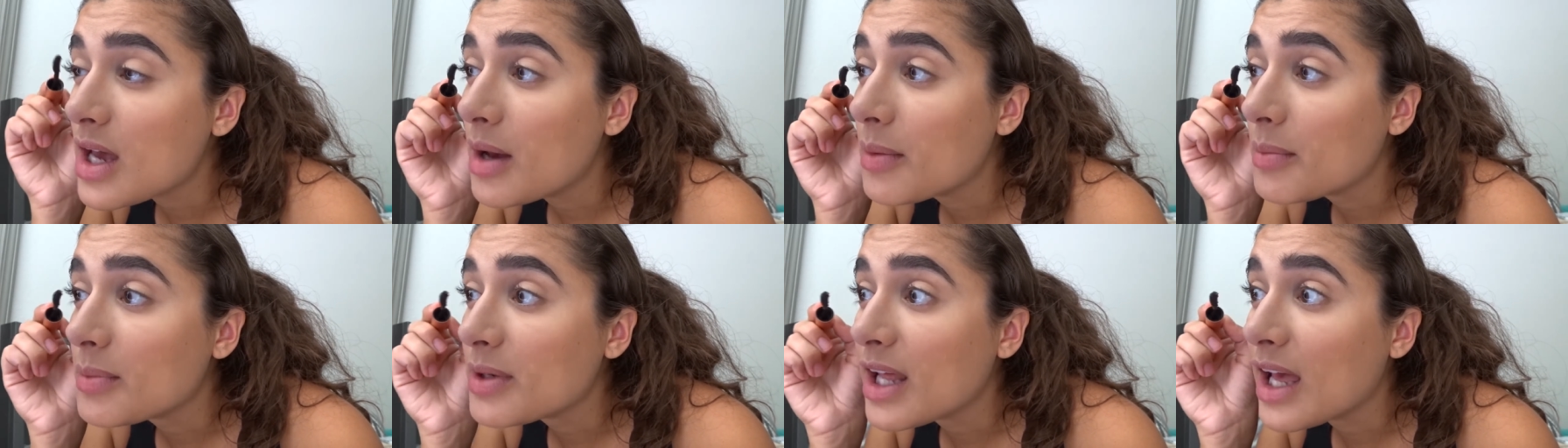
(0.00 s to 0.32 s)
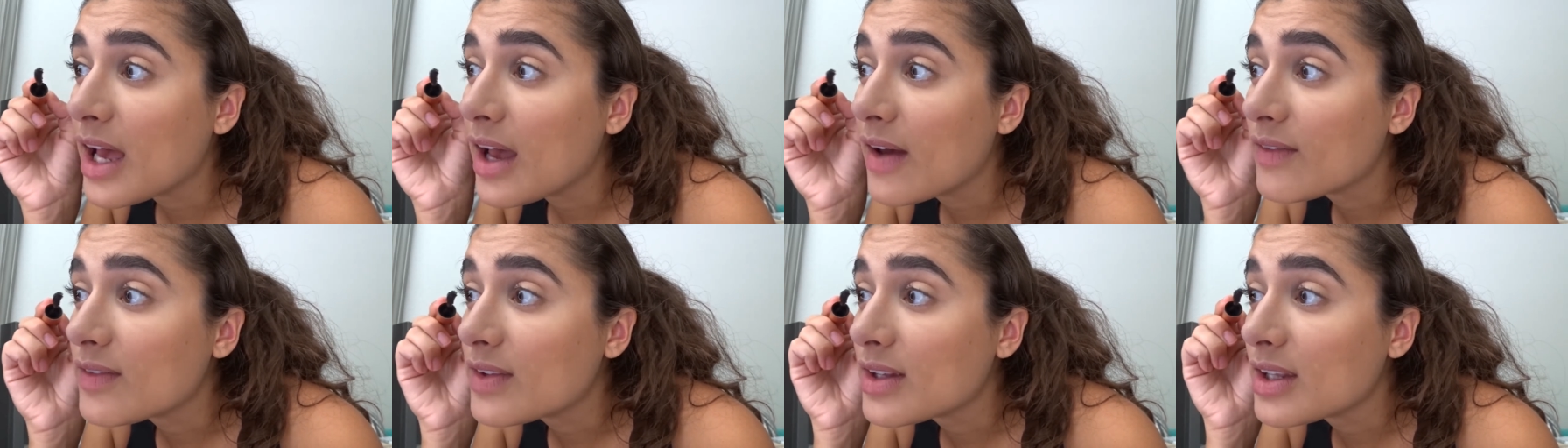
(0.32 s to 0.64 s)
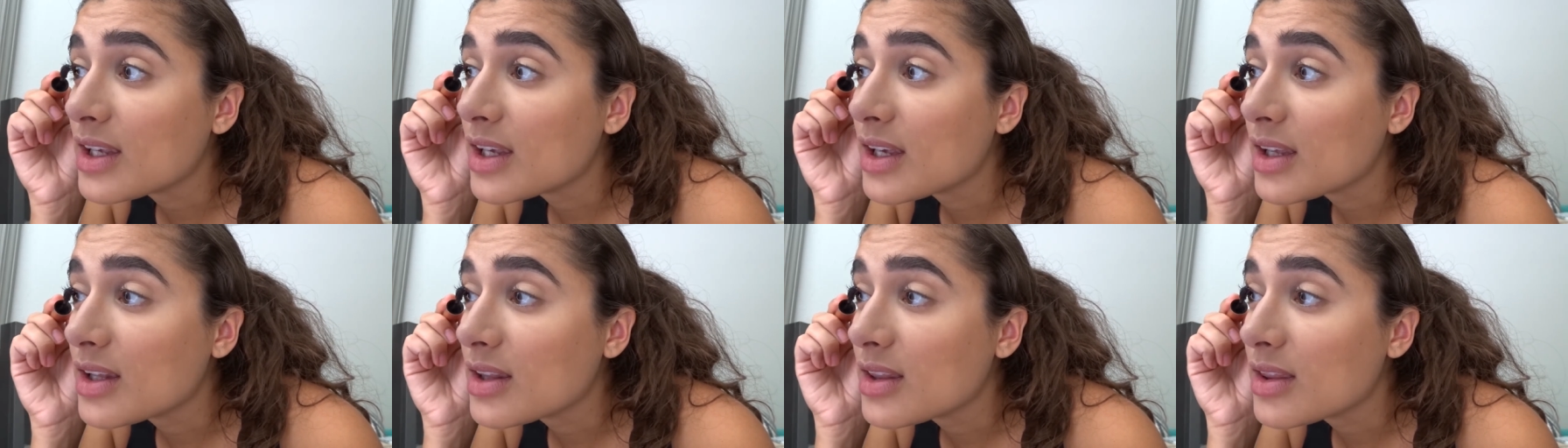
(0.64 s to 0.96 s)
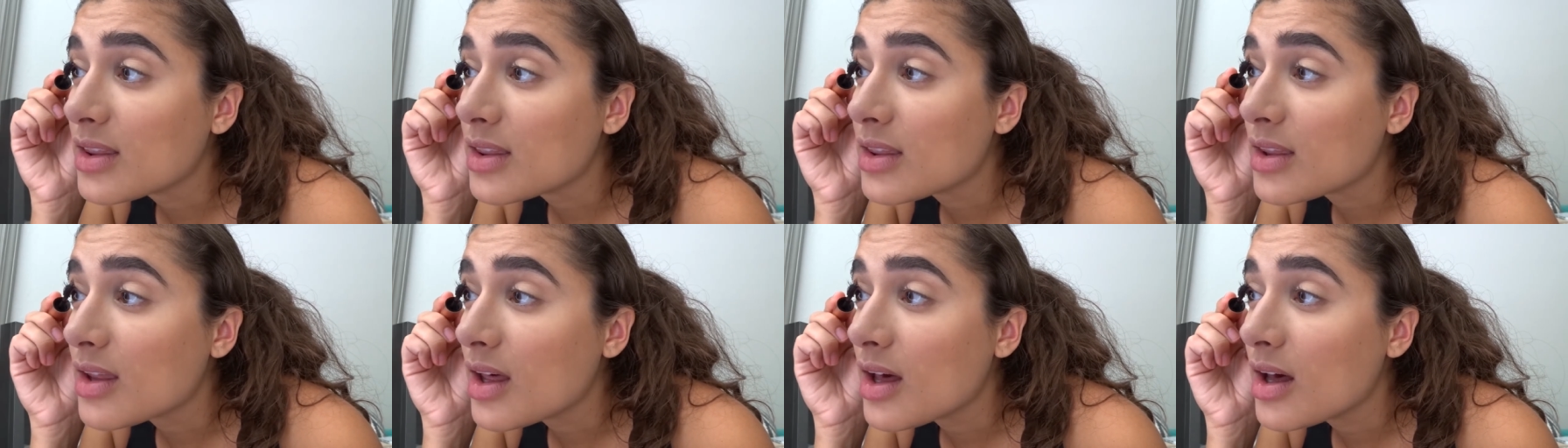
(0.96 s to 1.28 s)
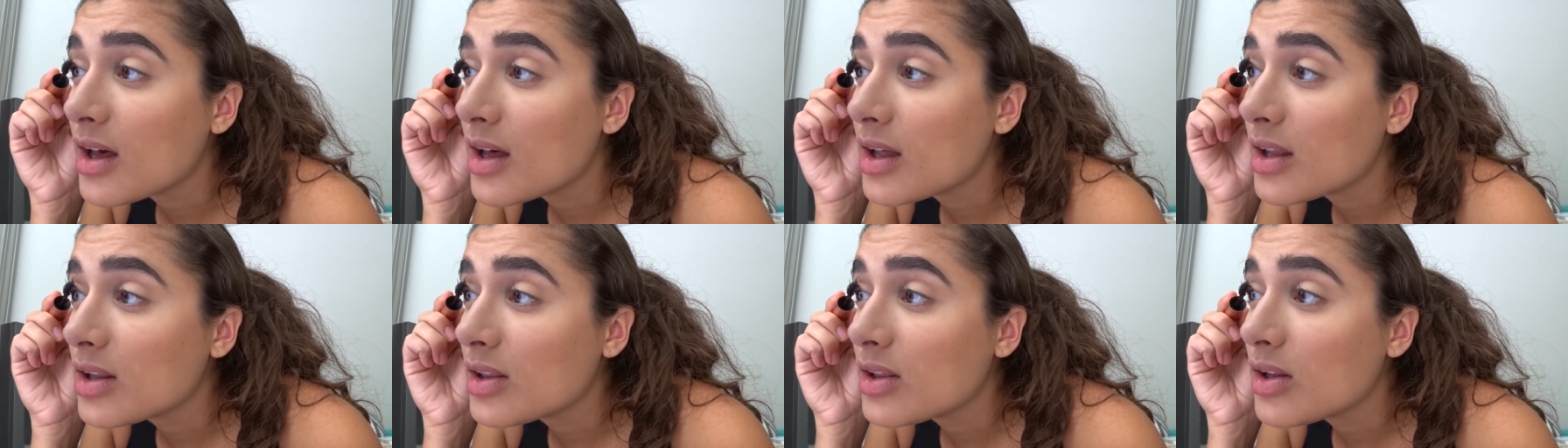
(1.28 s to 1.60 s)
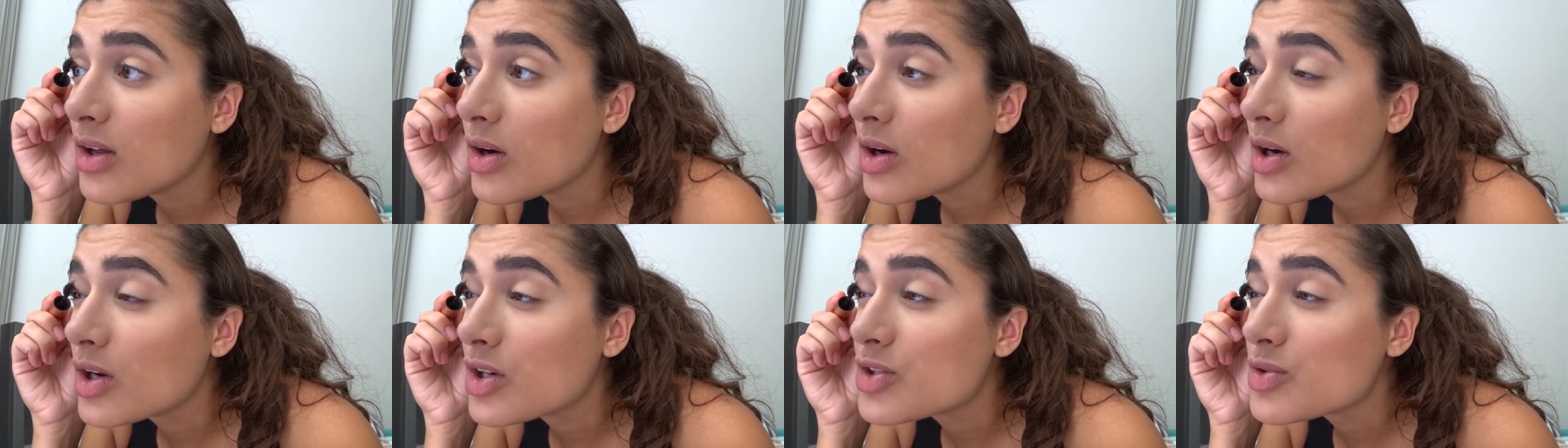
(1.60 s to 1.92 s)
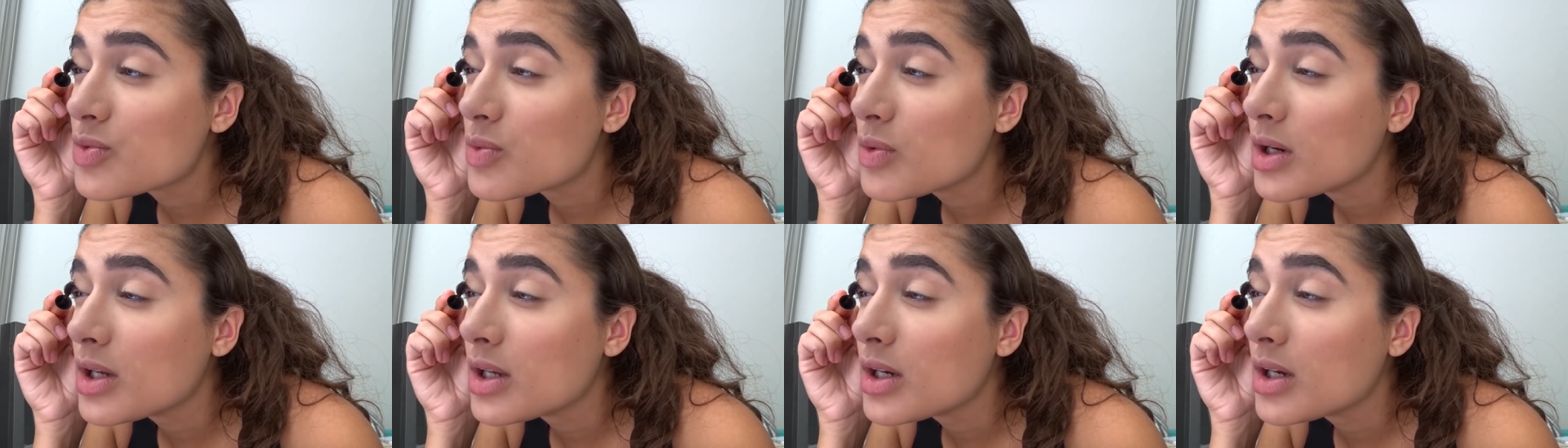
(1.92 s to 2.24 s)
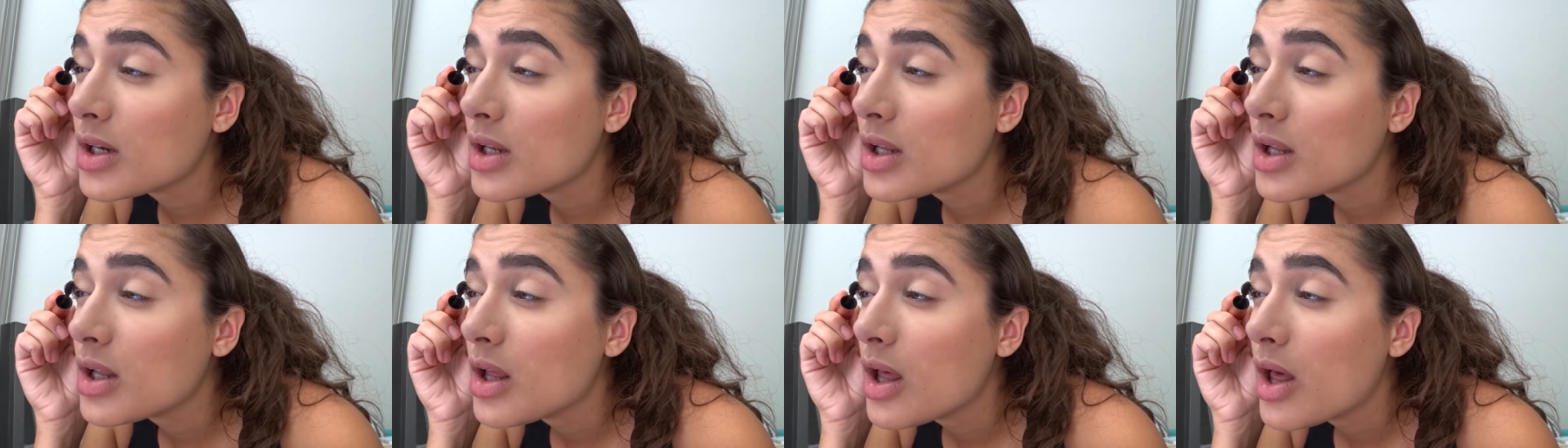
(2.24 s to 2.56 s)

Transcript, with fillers: I'm gonna have to get the large one.